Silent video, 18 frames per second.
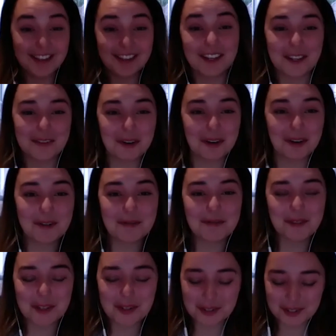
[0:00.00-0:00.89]
Thank you, Miriam,
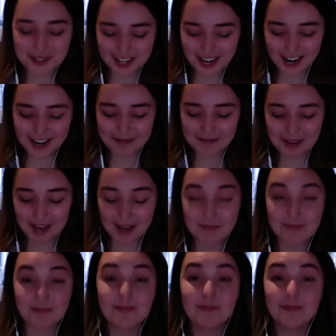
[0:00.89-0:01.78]
for your time.
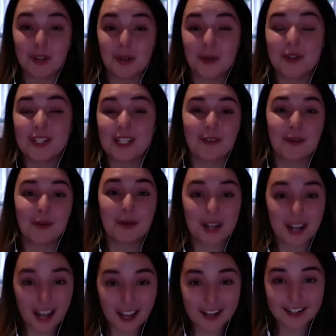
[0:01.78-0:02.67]
Viewers, if you
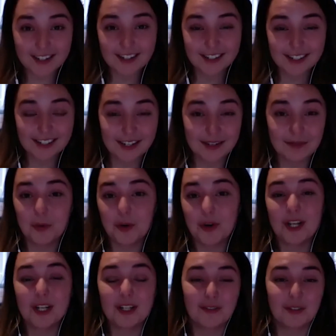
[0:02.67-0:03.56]
would like to see
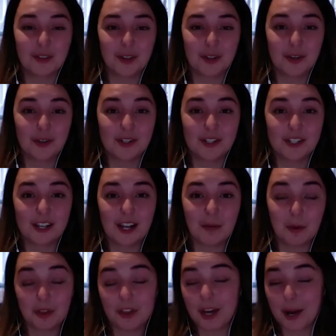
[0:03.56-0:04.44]
more interviews
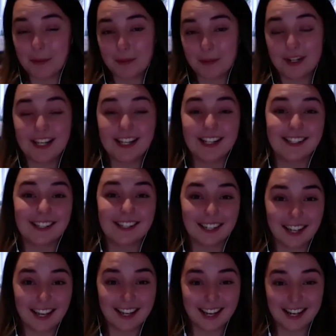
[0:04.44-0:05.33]
with companies
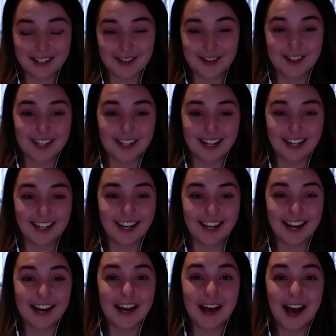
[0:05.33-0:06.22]
like
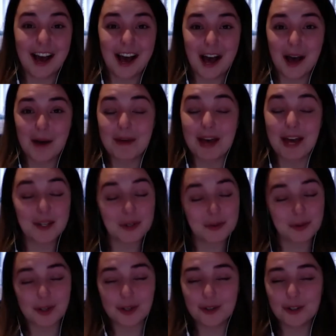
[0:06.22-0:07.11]
AstraZeneca, head to
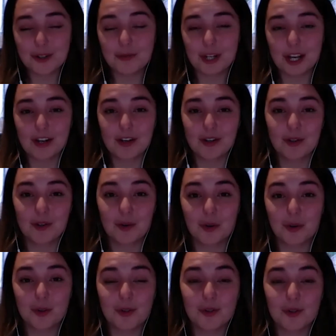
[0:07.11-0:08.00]
our YouTube channel or
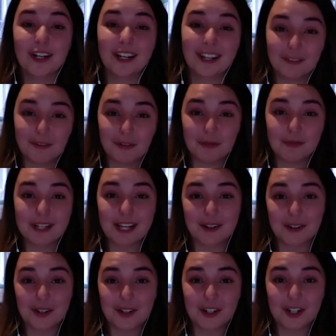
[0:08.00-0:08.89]
to
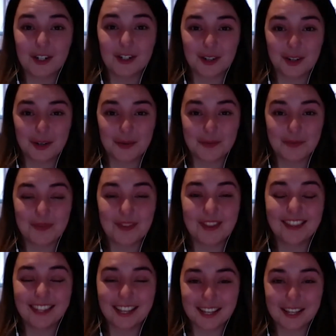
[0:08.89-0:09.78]
cleanroomtechnology.com.
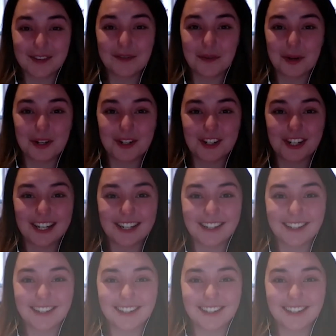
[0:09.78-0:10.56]
Thank you for watching.